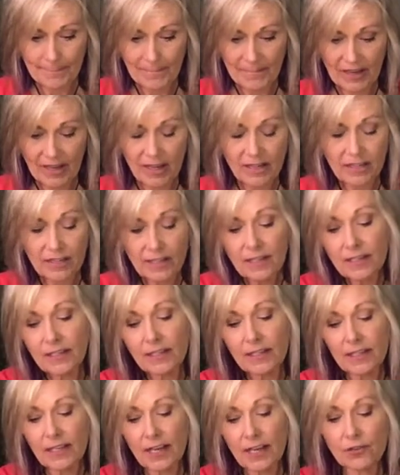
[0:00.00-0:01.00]
Because this
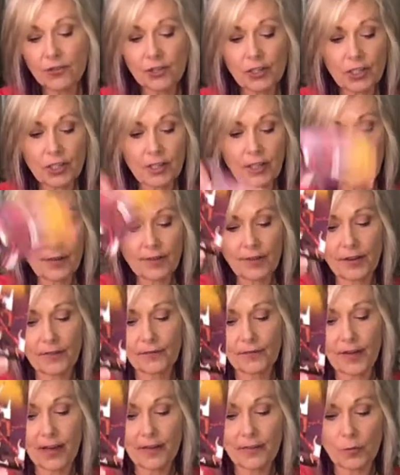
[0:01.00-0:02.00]
is the energy leaving,
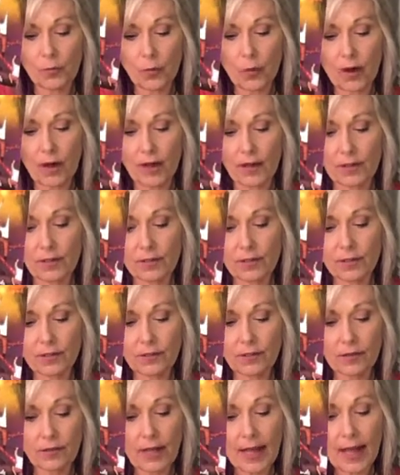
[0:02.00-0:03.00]
Five of Wands.
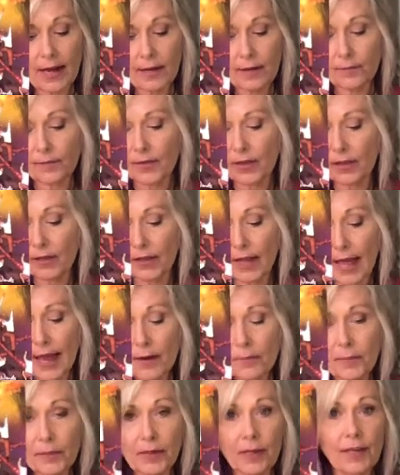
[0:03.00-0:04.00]
It's a lot
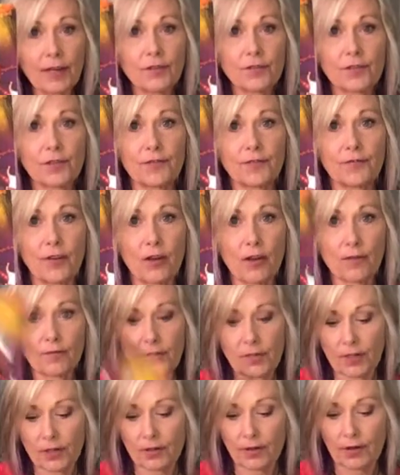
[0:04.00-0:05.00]
of players
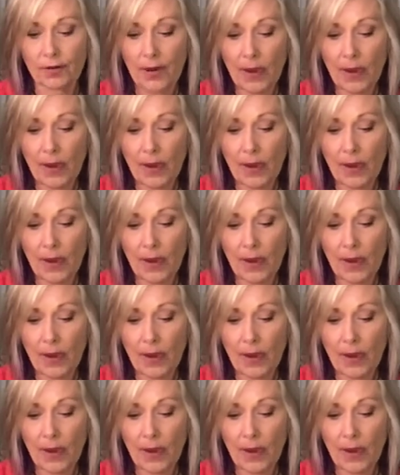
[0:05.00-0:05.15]
involved here.